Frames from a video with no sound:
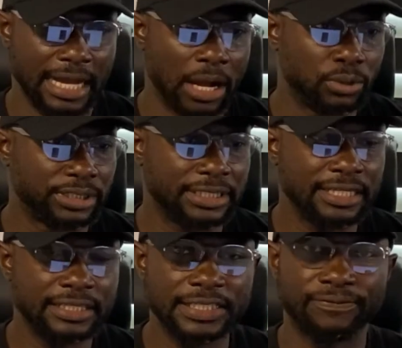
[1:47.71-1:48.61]
I will
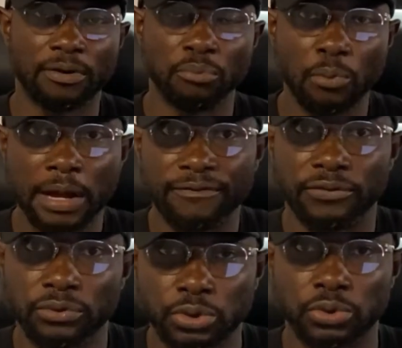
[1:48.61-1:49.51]
change this from mobile
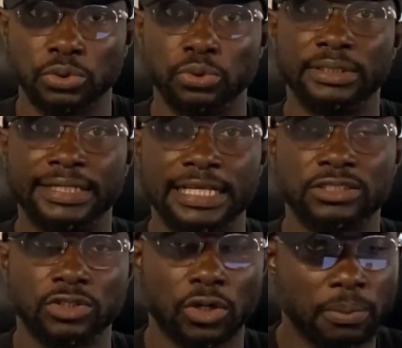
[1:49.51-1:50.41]
view to
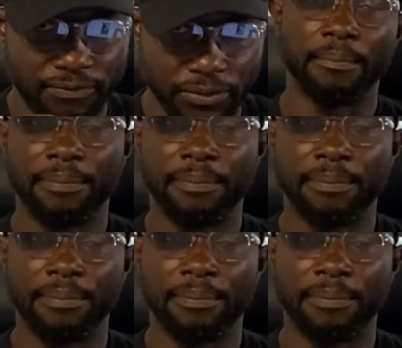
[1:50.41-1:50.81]
desktop view.